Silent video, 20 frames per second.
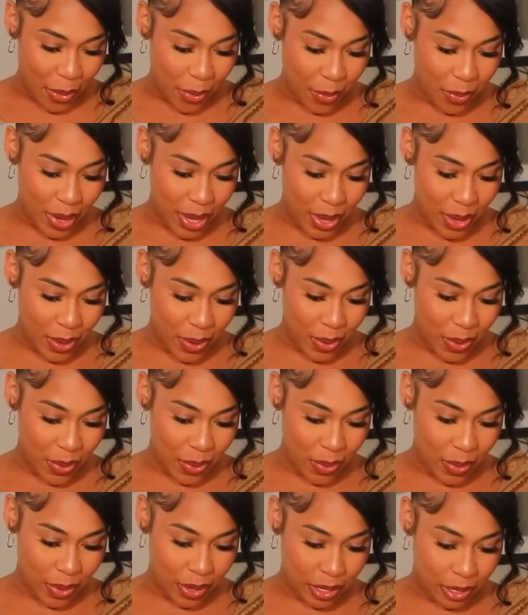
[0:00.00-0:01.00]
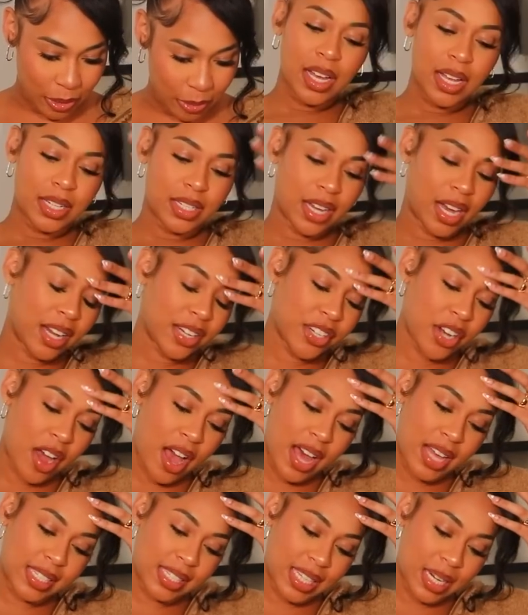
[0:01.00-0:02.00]
Woo! Now y'all
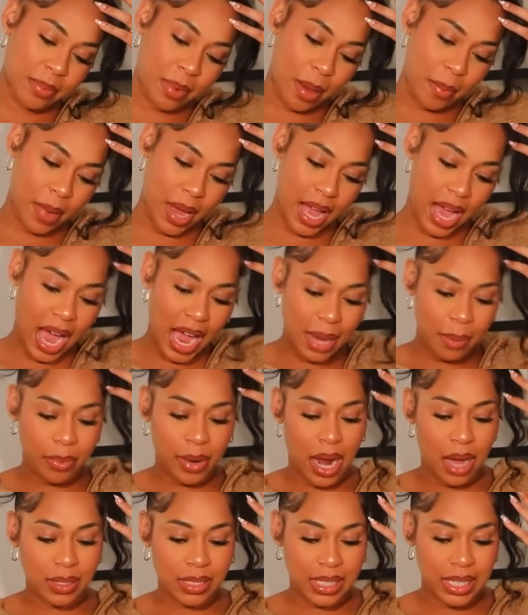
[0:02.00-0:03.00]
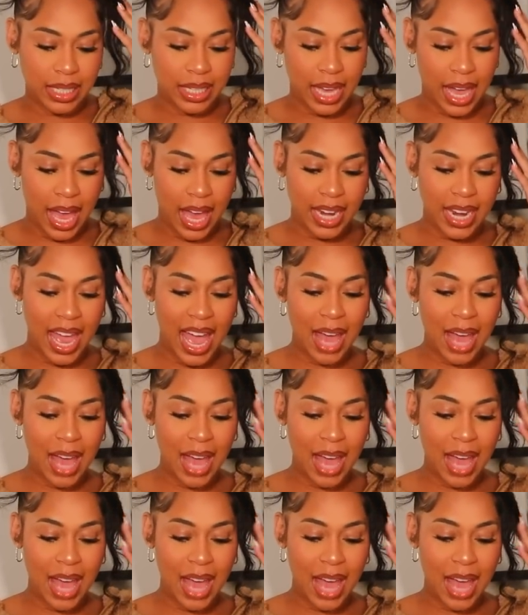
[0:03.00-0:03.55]
asking about my eyebrows again.